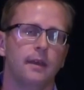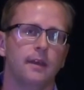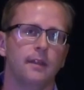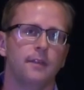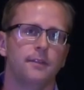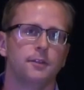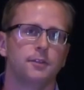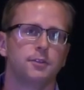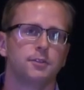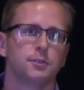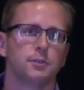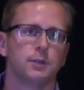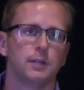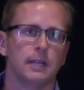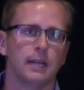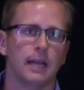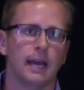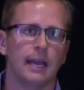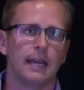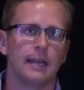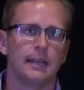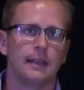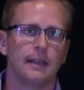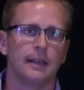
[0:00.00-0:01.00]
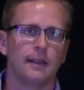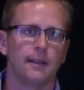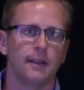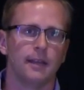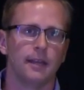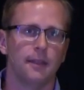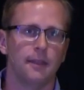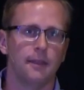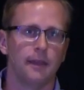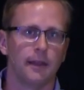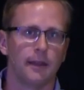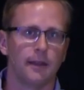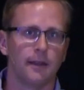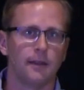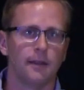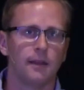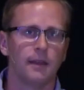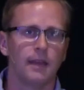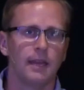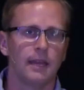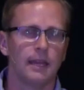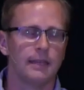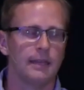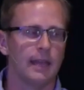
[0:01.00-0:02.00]
the shoreline area there,
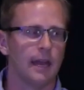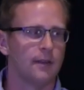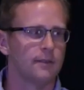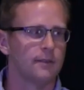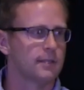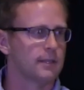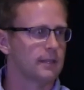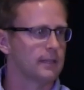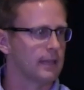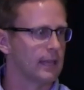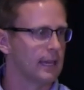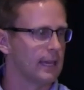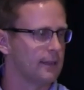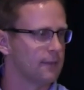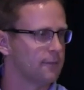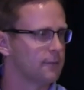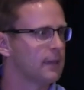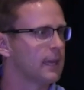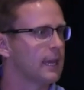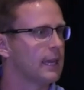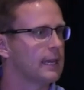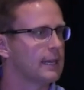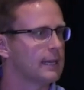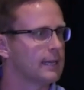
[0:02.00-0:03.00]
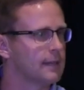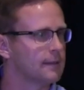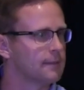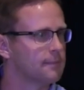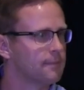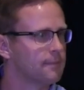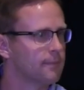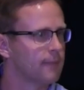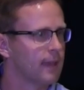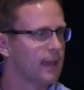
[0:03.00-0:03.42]
down to the land of Canaan.